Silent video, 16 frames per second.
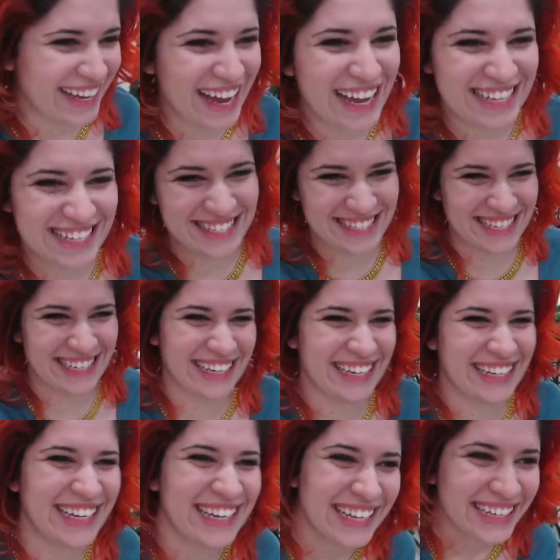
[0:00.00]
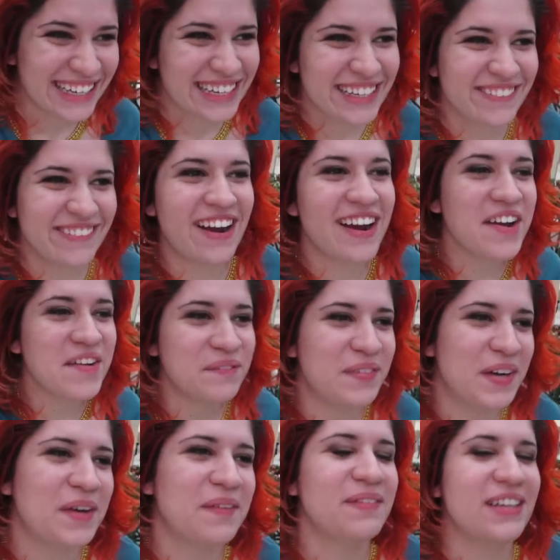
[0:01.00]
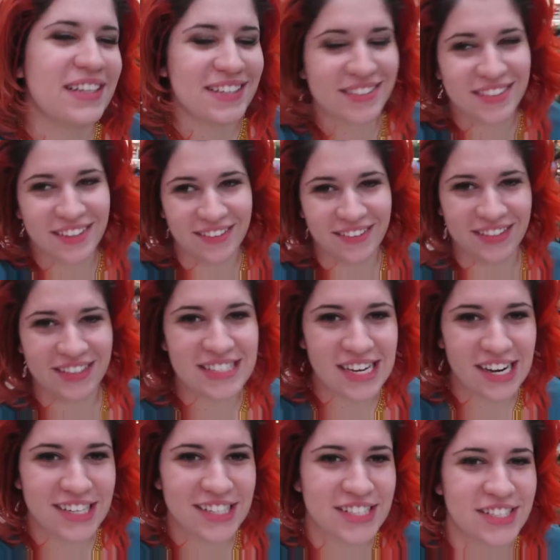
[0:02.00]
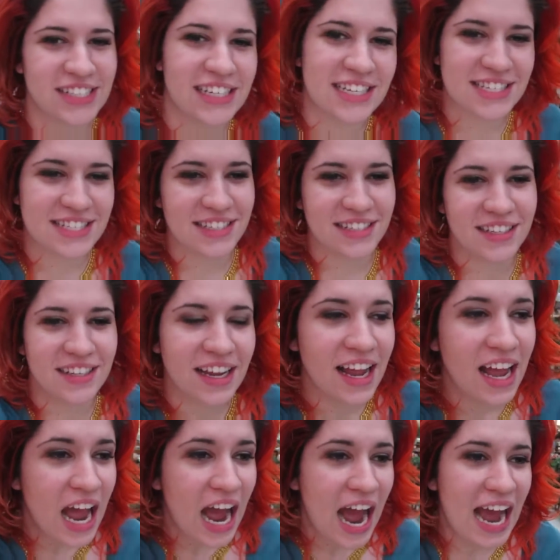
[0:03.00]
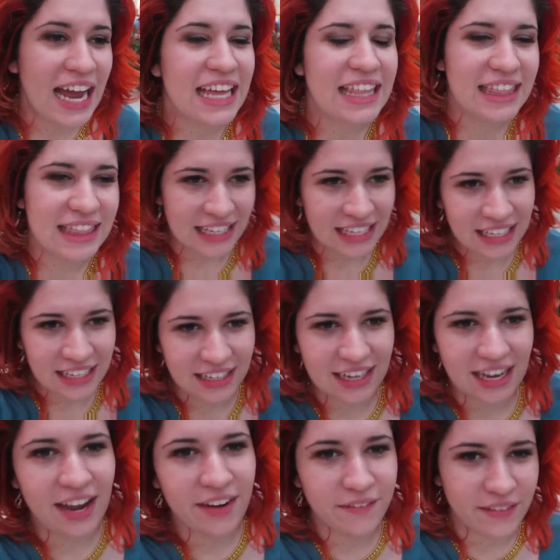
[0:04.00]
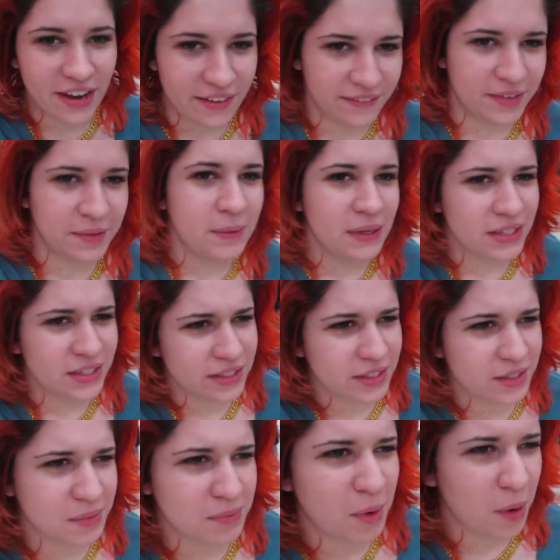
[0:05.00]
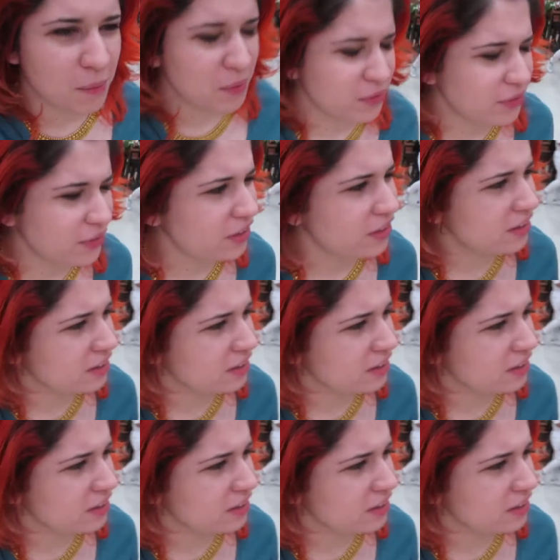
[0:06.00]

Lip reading: Yes. We are in public, so it's hard to listen. I think I've never been to this mall before.